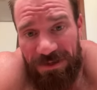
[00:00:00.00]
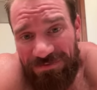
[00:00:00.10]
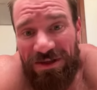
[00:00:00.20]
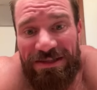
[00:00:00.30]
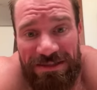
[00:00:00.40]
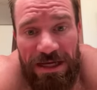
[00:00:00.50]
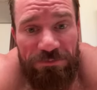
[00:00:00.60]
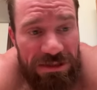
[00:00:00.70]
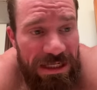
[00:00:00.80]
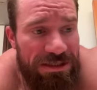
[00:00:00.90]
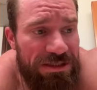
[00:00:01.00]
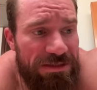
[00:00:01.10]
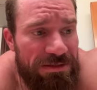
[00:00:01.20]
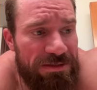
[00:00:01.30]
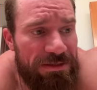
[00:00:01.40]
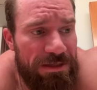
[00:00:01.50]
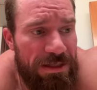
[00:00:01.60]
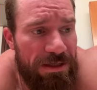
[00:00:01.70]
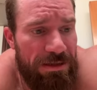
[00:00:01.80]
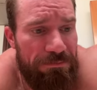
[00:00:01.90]
I've done some sessions,
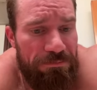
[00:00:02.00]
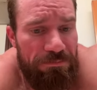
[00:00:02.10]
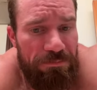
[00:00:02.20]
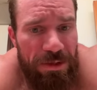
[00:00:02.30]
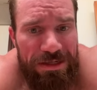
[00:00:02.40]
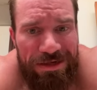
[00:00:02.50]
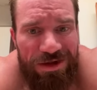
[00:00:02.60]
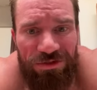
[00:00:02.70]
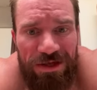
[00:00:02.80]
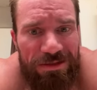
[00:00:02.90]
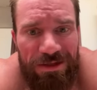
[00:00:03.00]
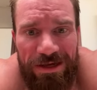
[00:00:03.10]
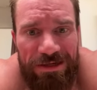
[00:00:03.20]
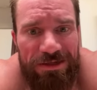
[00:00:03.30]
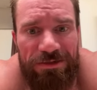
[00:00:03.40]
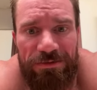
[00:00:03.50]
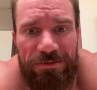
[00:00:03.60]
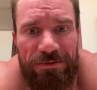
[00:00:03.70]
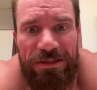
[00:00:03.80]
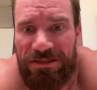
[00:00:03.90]
but nothing like
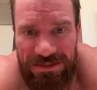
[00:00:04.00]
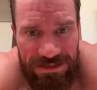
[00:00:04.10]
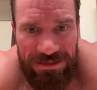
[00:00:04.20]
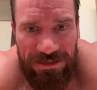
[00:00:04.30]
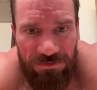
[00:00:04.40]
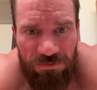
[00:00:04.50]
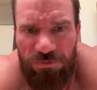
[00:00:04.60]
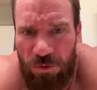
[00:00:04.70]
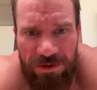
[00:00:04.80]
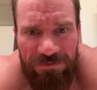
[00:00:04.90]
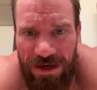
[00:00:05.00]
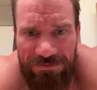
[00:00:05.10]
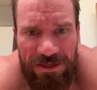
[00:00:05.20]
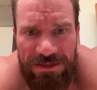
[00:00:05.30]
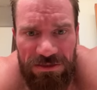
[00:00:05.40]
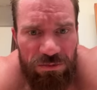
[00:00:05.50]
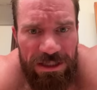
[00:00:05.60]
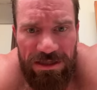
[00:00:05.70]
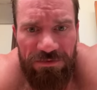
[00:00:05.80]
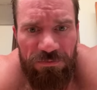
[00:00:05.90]
consistent 4 to 5 days a
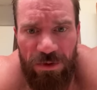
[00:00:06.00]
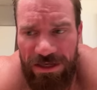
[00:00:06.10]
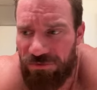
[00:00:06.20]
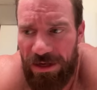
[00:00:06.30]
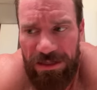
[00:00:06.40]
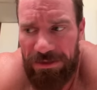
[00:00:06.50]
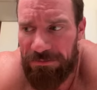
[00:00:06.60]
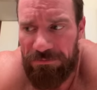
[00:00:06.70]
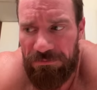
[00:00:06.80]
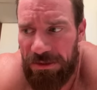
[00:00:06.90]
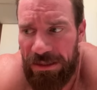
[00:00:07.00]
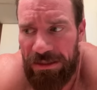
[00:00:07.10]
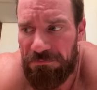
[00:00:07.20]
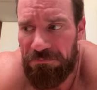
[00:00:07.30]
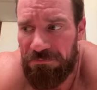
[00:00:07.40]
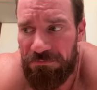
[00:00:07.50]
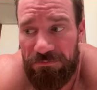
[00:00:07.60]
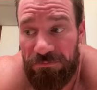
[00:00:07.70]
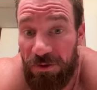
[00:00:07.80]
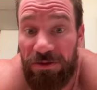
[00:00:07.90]
week of weight training in,
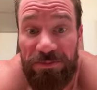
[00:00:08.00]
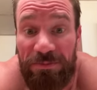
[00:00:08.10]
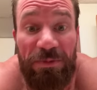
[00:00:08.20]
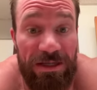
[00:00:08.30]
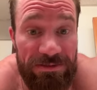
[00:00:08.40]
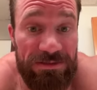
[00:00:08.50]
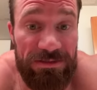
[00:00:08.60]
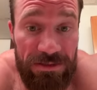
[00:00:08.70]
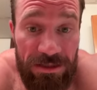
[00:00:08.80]
bro, it's been months.